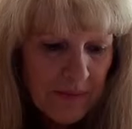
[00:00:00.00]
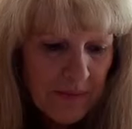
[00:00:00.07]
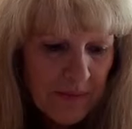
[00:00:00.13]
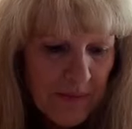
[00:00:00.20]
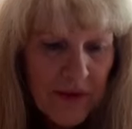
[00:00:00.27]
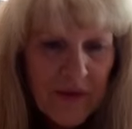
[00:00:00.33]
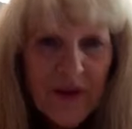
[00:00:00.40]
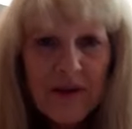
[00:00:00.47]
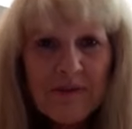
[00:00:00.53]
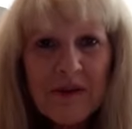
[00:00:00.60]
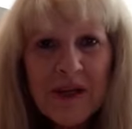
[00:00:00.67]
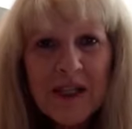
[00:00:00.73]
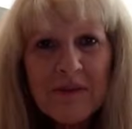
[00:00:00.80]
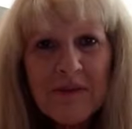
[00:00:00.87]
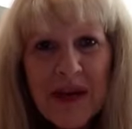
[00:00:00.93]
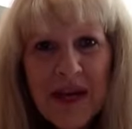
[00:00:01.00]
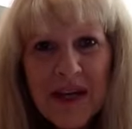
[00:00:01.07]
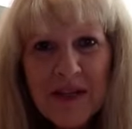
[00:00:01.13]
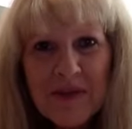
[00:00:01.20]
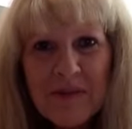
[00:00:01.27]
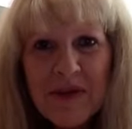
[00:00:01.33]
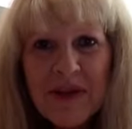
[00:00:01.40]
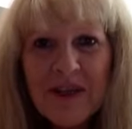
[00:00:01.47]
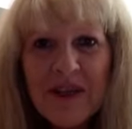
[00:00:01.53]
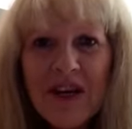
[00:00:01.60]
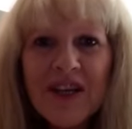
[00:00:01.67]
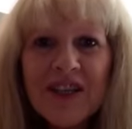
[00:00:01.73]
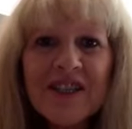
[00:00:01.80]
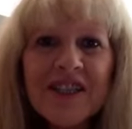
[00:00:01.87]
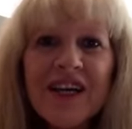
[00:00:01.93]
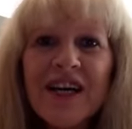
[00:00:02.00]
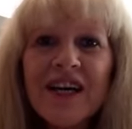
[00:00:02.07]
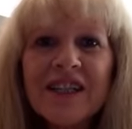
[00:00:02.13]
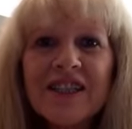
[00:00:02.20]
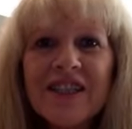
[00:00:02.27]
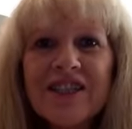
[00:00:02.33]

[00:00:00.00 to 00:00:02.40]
my friend Melly May has been in contact,